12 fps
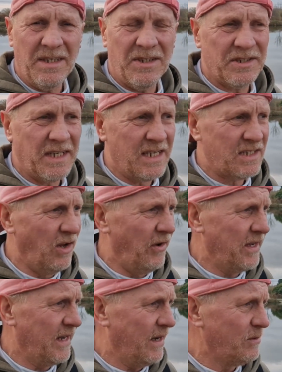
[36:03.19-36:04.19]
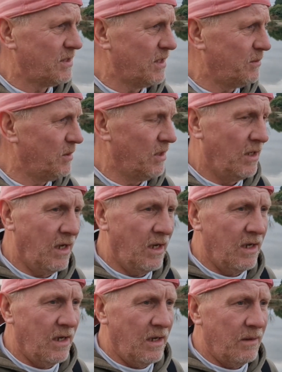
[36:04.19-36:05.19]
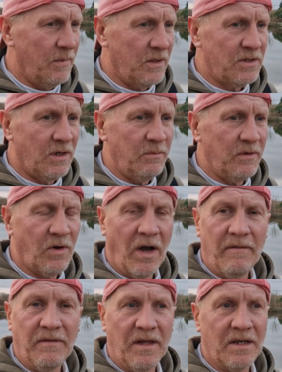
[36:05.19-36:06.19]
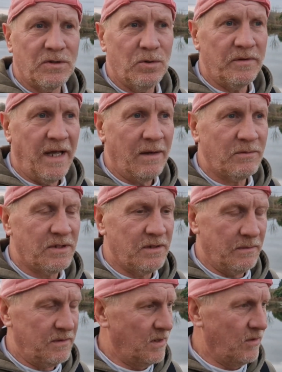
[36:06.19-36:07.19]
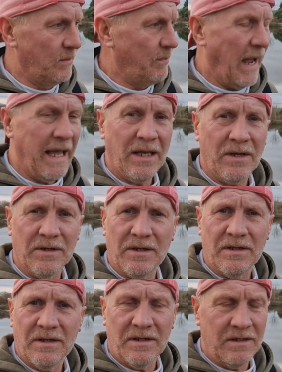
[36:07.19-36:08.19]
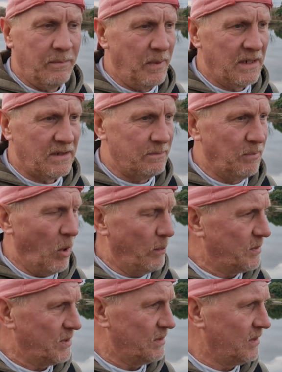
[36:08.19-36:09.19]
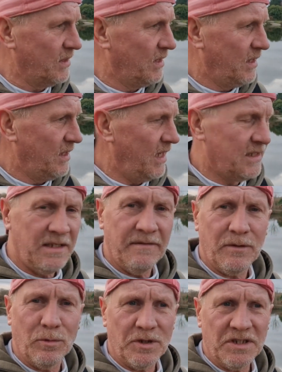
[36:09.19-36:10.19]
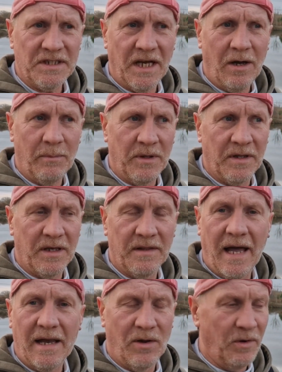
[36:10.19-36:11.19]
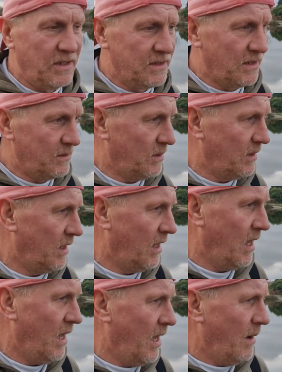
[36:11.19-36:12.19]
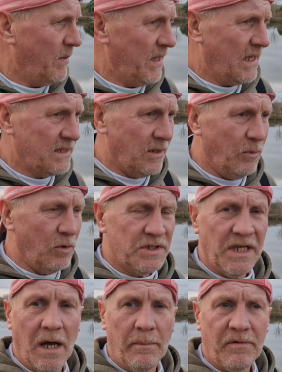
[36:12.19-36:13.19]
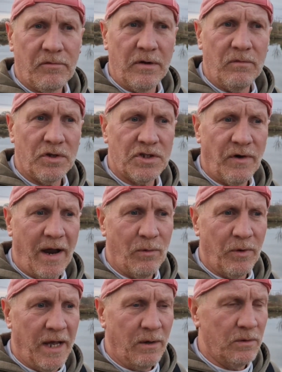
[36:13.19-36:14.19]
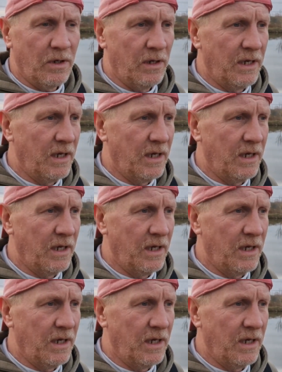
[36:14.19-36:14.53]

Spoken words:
only just gets light now, so by the time you've got everything sort of down to on the bank and your bits and bobs, and yeah, it's difficult to set up in that light. So, but yeah, so I'm all set up. 3 rods are out now,